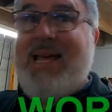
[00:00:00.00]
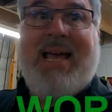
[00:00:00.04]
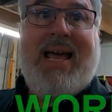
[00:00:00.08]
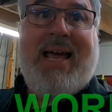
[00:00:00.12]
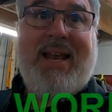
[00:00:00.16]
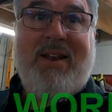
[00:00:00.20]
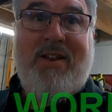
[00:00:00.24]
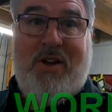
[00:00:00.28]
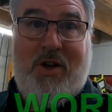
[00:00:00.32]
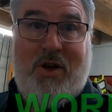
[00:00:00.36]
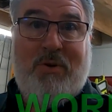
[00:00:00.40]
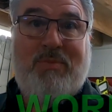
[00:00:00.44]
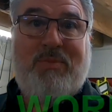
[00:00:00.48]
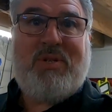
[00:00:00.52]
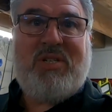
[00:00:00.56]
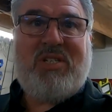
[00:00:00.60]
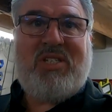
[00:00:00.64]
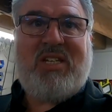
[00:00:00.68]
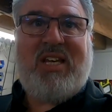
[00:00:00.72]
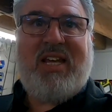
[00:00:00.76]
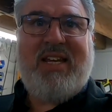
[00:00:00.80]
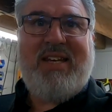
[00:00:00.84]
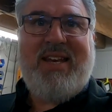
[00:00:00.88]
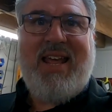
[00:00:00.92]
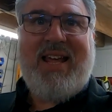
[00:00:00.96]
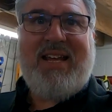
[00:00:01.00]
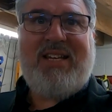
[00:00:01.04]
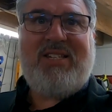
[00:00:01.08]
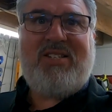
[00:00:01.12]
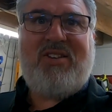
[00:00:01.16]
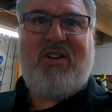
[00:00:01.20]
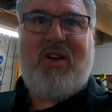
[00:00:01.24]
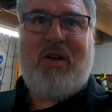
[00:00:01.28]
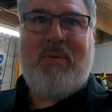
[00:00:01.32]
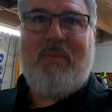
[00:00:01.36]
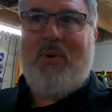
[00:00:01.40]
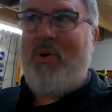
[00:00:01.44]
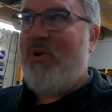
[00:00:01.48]
And I hope to see you next
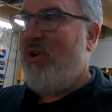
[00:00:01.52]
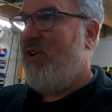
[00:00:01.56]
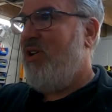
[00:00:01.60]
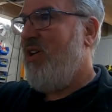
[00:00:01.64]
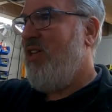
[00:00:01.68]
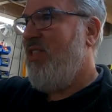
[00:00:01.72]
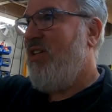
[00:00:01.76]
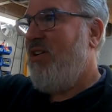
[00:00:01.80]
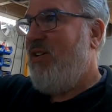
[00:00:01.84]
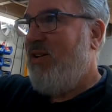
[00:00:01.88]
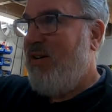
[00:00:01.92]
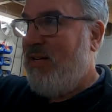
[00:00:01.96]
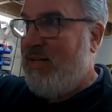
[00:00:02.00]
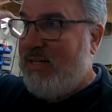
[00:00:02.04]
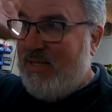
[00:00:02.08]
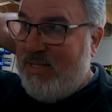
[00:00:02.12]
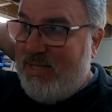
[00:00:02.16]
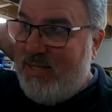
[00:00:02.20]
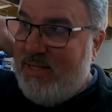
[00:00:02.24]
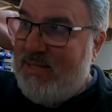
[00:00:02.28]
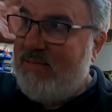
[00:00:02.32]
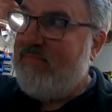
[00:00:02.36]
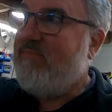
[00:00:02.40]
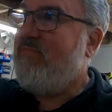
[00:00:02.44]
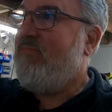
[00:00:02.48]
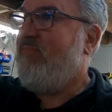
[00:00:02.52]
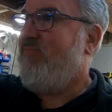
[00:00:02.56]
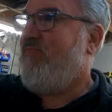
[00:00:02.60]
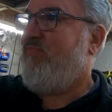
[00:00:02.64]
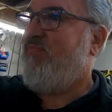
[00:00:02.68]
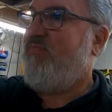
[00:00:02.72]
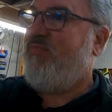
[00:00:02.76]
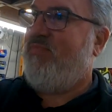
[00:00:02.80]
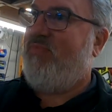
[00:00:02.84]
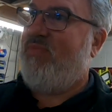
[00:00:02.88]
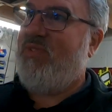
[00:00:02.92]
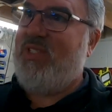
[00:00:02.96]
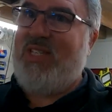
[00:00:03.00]
time on another
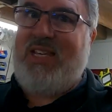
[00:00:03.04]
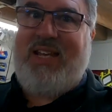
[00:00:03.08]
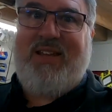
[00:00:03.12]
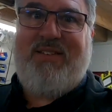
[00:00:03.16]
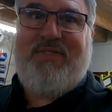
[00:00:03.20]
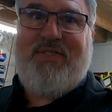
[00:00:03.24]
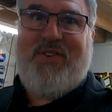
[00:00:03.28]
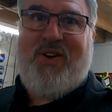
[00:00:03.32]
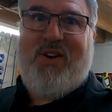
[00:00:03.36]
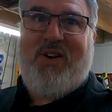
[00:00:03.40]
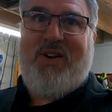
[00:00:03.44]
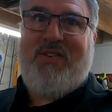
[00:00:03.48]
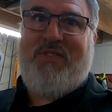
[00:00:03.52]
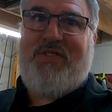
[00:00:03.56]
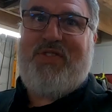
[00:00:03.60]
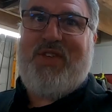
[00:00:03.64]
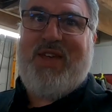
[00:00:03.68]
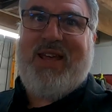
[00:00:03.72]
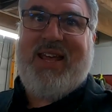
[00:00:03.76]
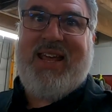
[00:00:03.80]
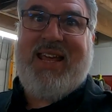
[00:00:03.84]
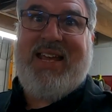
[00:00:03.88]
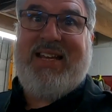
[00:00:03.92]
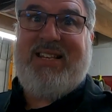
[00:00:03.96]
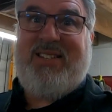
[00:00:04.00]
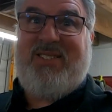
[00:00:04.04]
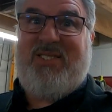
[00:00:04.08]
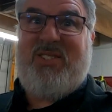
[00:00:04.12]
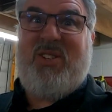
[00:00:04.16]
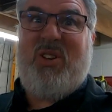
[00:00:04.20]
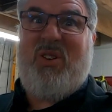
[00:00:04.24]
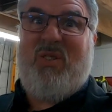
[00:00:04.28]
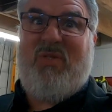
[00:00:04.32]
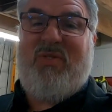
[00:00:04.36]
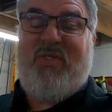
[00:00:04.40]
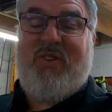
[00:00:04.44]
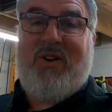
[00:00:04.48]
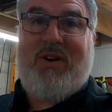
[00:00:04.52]
T5 thingy
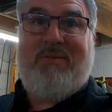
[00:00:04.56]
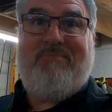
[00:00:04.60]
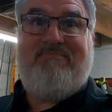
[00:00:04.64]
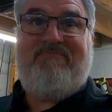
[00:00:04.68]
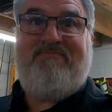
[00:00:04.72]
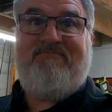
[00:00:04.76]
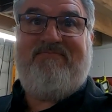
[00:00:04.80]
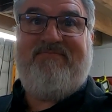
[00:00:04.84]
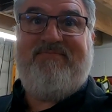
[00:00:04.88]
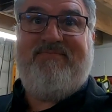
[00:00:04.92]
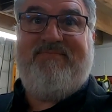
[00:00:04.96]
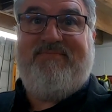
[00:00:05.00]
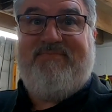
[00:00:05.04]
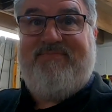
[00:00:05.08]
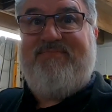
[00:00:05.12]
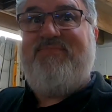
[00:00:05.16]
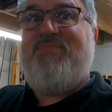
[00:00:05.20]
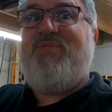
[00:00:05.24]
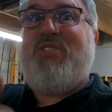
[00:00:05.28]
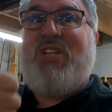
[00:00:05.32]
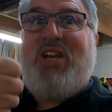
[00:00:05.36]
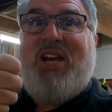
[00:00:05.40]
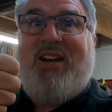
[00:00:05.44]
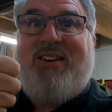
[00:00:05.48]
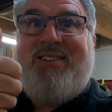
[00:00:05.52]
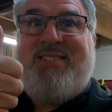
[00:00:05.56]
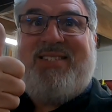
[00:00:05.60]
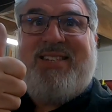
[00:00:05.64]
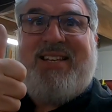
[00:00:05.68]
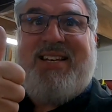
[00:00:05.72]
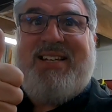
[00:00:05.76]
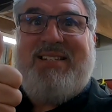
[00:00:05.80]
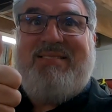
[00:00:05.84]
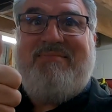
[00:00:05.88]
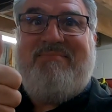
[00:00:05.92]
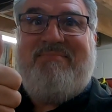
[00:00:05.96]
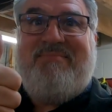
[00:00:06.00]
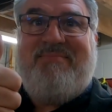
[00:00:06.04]
doofer. Cheers
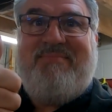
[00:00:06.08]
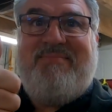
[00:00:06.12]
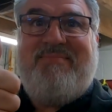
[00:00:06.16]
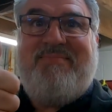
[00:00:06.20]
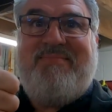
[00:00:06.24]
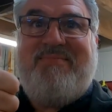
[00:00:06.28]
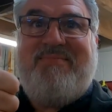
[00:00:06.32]
then.